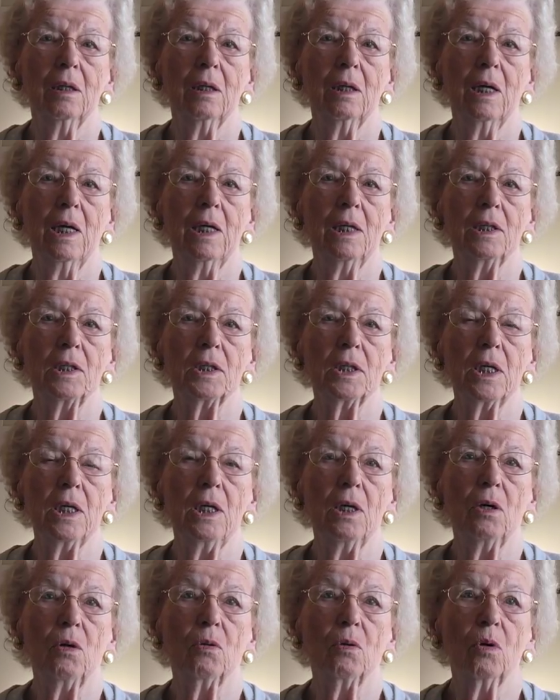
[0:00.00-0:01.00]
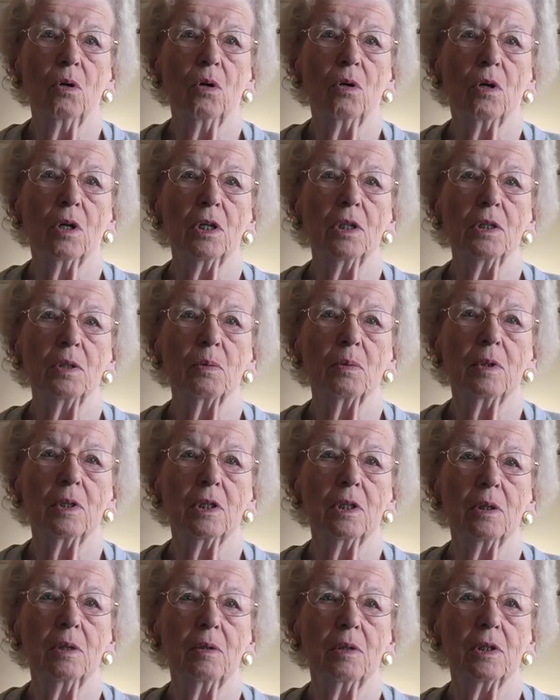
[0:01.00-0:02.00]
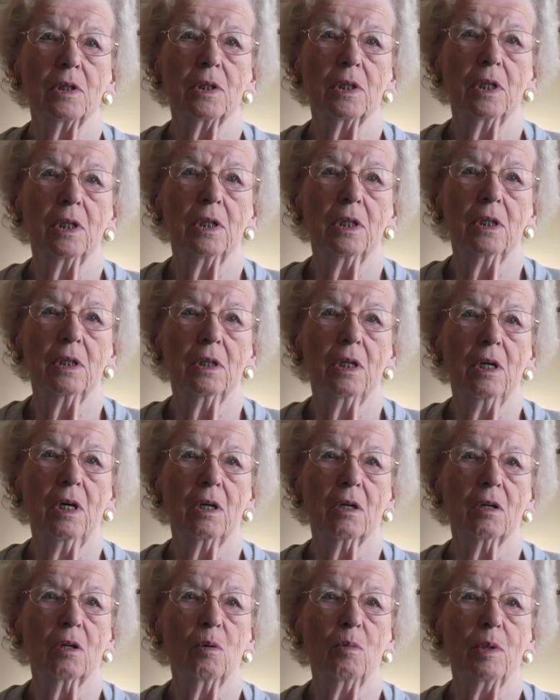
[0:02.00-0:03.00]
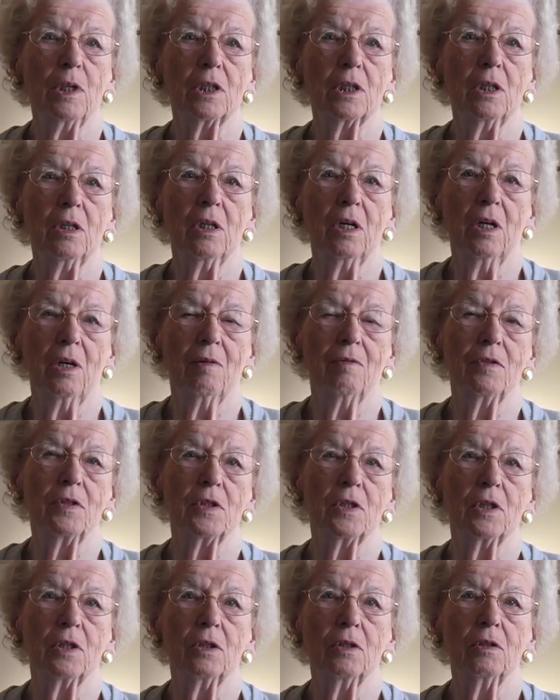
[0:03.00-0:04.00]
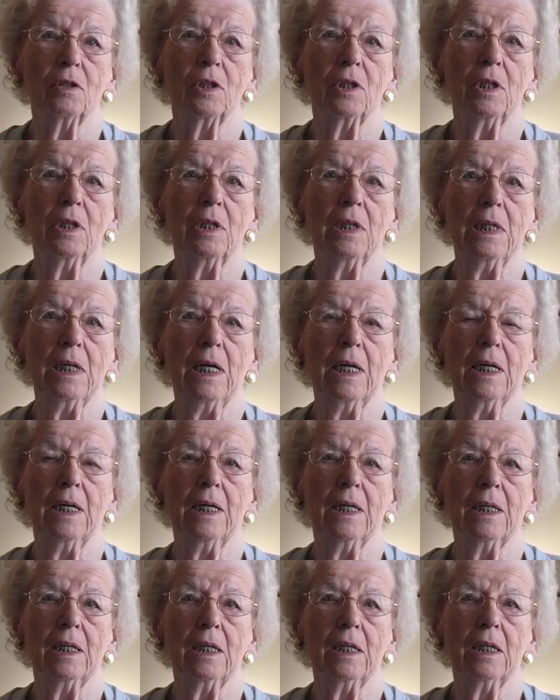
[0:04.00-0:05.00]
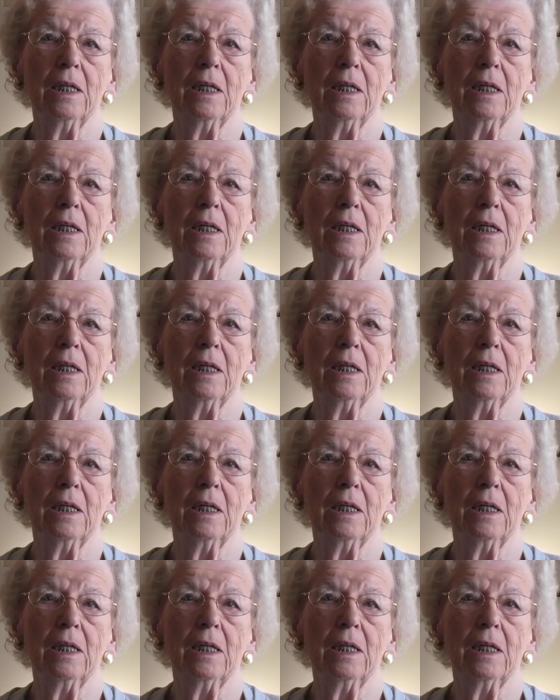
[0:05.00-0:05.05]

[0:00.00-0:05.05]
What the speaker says: NCO course, which was non-commissioned officers, and